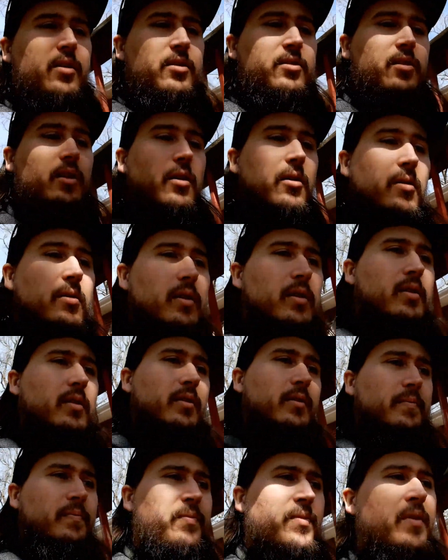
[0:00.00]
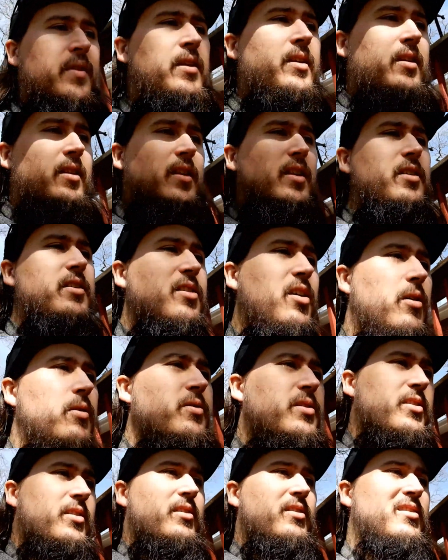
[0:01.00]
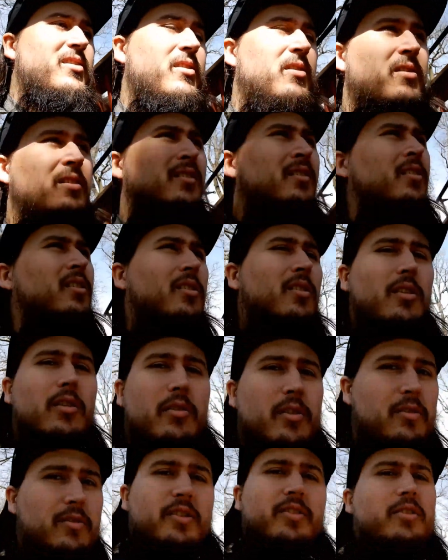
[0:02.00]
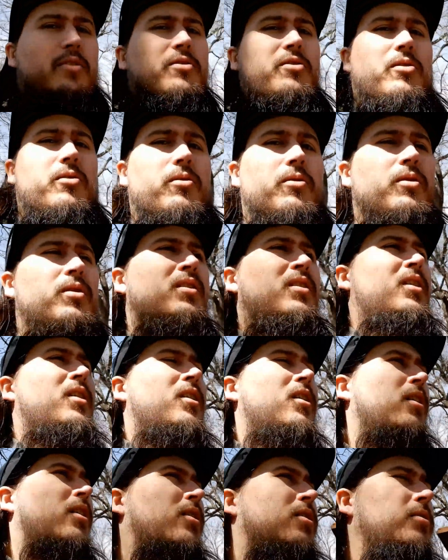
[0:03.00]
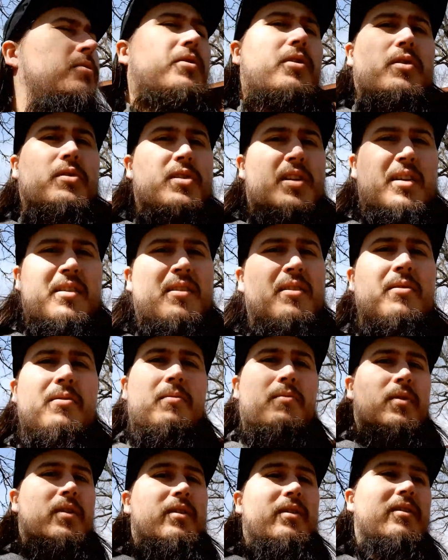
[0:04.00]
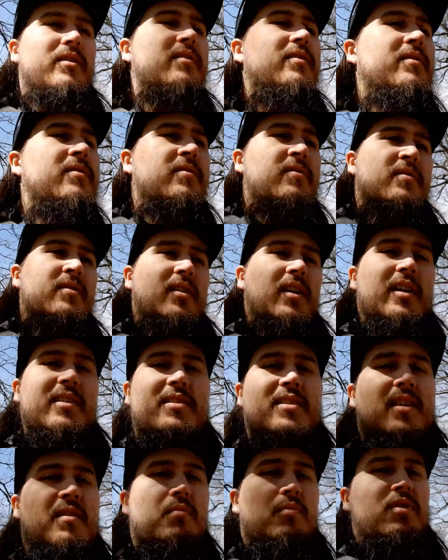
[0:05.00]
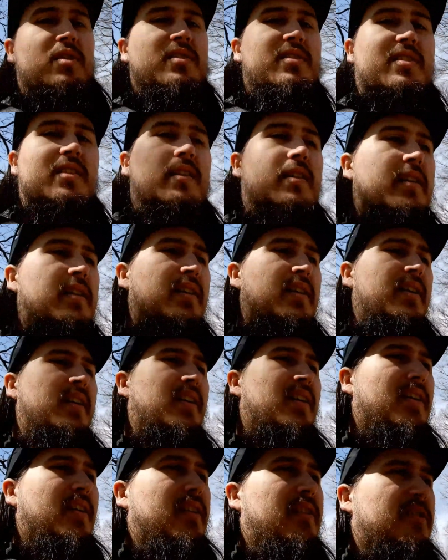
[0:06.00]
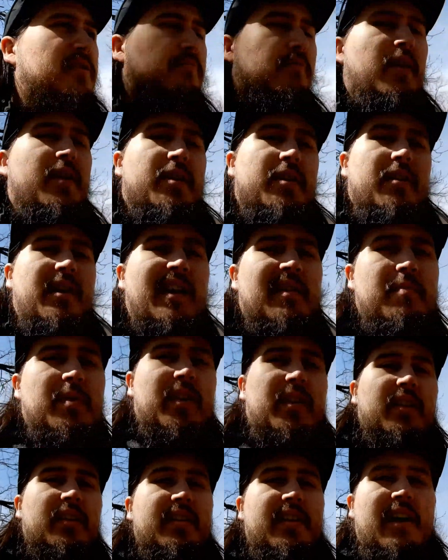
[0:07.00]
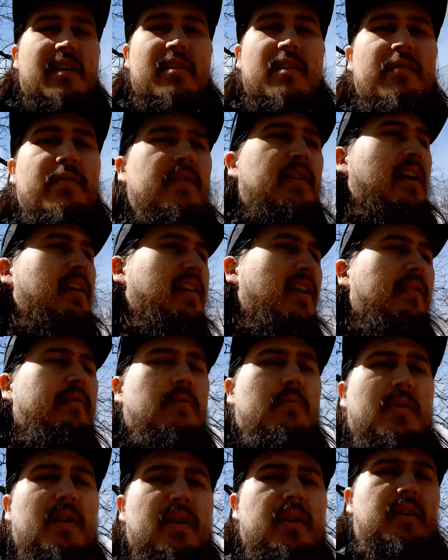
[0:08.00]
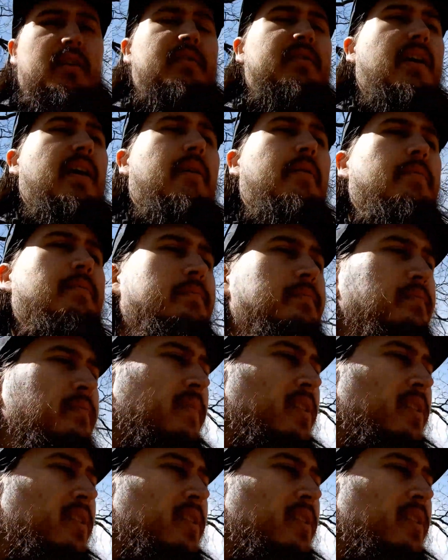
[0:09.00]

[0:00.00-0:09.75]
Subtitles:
So these hoses are 30 years old. Who knows when the last time was that this radiator had been cleaned out, if it had ever been cleaned out.